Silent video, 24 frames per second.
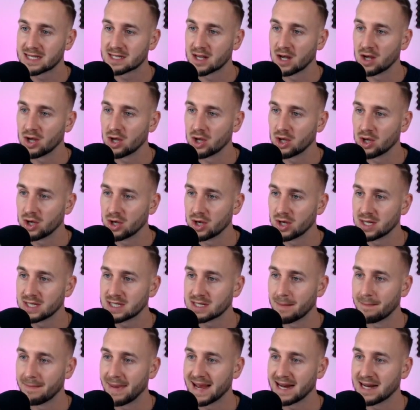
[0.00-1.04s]
are
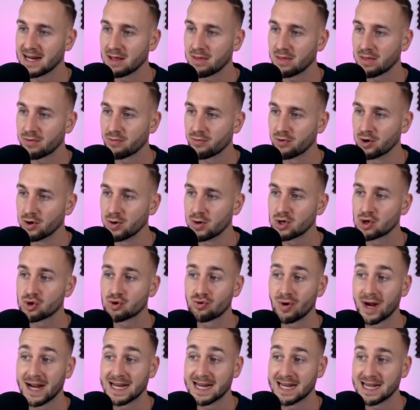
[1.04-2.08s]
earned mainly through
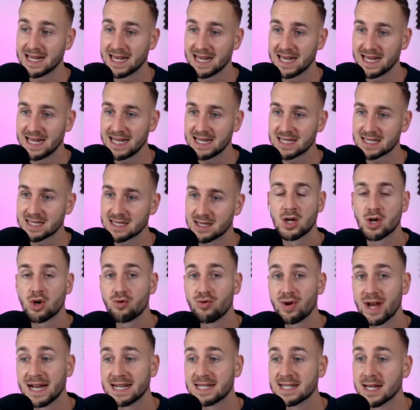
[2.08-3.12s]
trading keys,
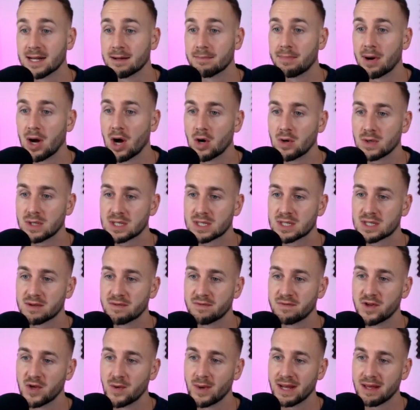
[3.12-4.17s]
creating posts,
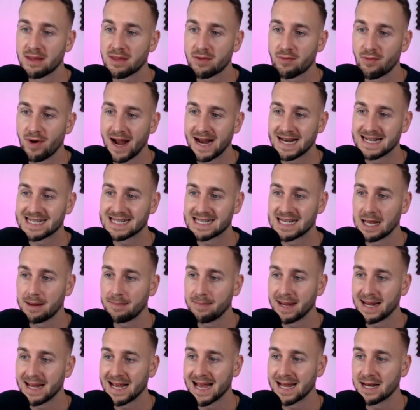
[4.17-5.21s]
viewing threads,
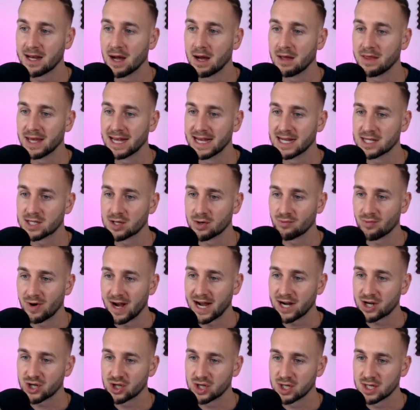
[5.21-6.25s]
tipping, and other
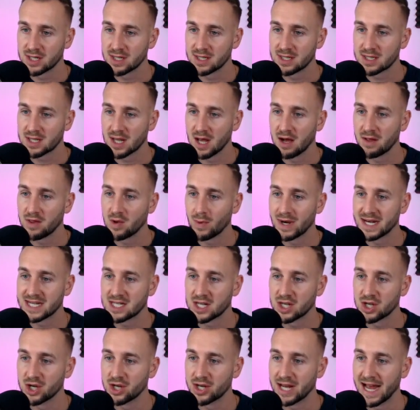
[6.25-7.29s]
interactions. Other ways
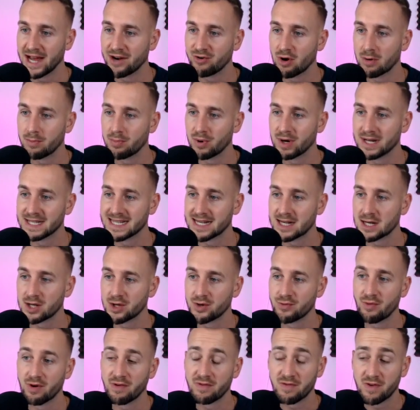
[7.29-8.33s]
to earn airdrop points
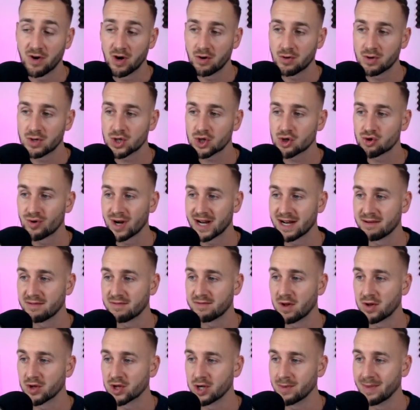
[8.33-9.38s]
include referrals, trading
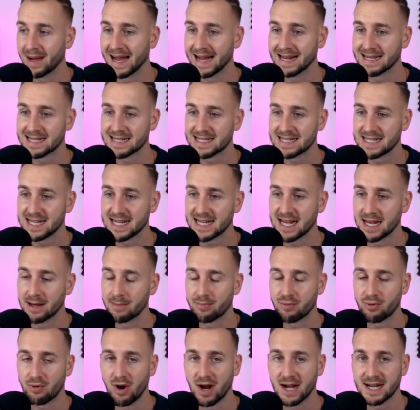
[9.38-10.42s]
volume, and
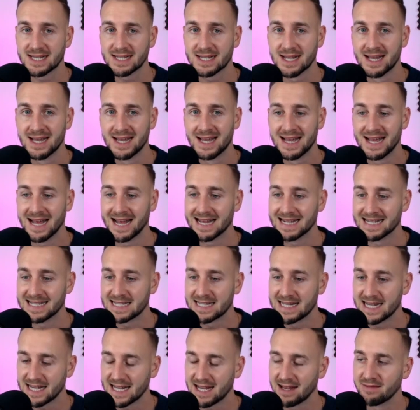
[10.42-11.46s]
ticket price and
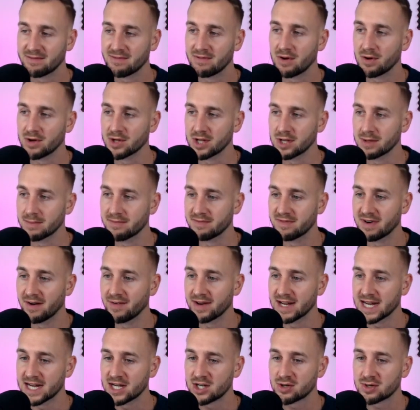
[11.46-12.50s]
ticket volume.
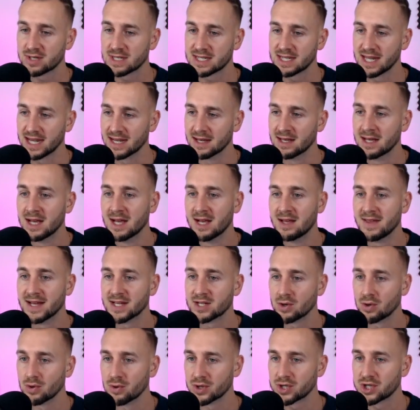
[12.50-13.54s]
Very interesting.
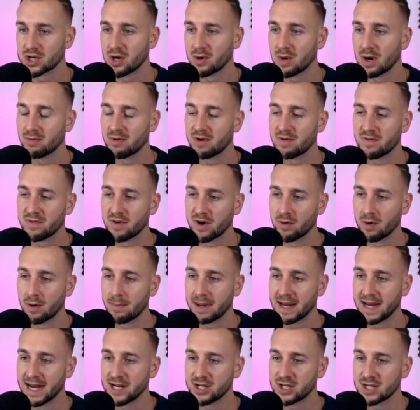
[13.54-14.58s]
There's also a referral
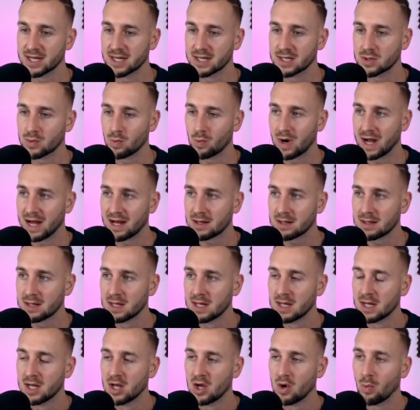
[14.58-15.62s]
page as well,
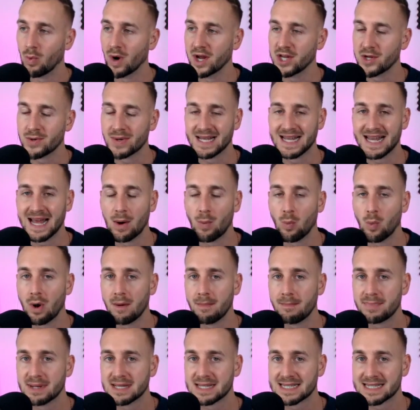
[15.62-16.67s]
where you can get
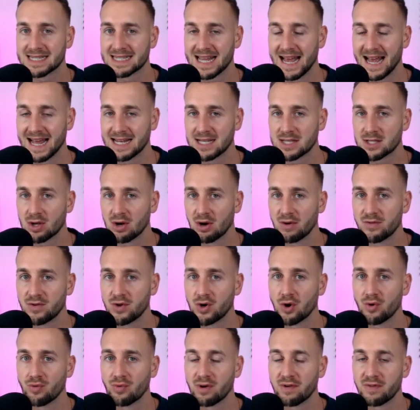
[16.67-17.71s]
one percent of
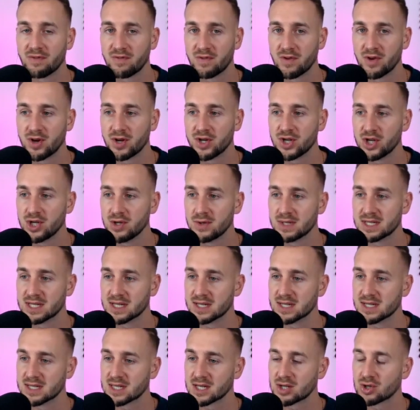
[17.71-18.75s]
your referred
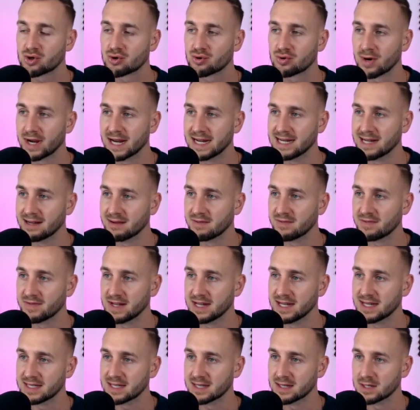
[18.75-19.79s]
users' trading
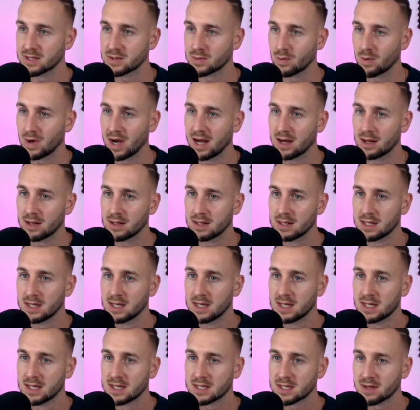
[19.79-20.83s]
fees as well.
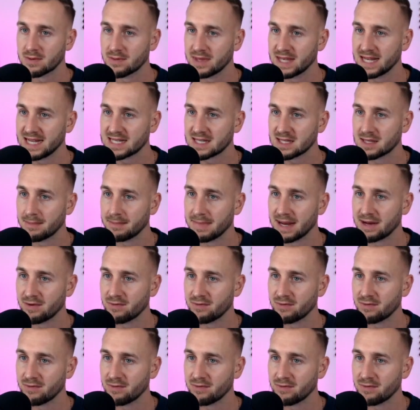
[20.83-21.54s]
So these are the main